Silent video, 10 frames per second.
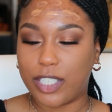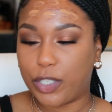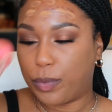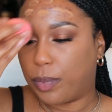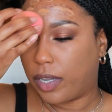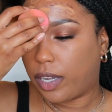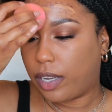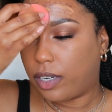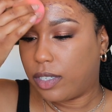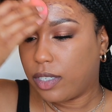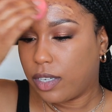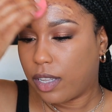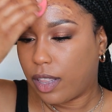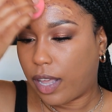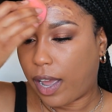to blend
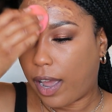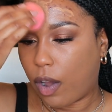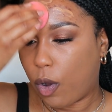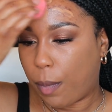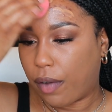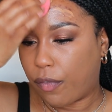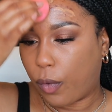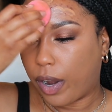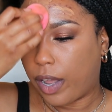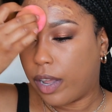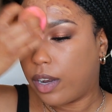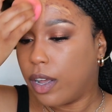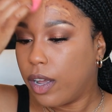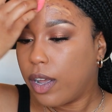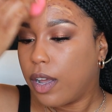that out on my forehead,
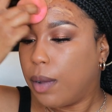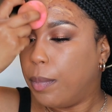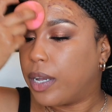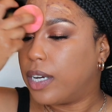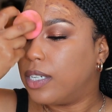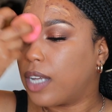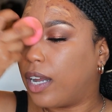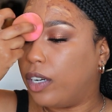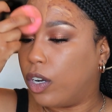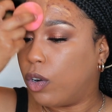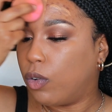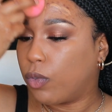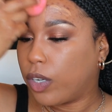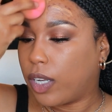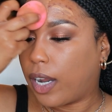because I don't
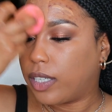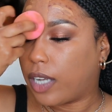really like